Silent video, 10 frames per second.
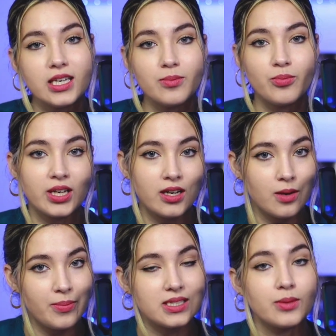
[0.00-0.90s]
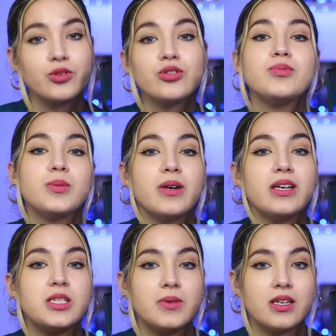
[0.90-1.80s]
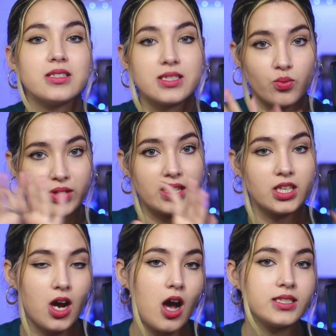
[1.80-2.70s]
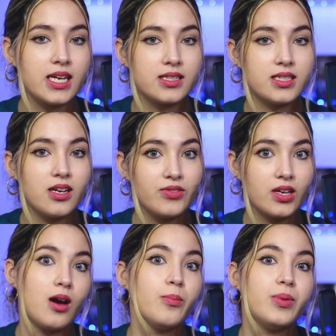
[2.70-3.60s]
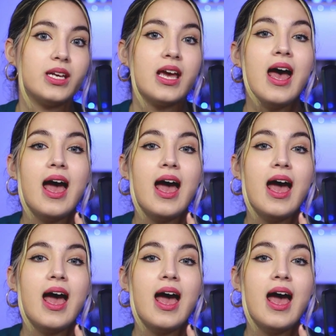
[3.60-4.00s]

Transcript: keep bringing up SM groups, but it's because within the context of the company,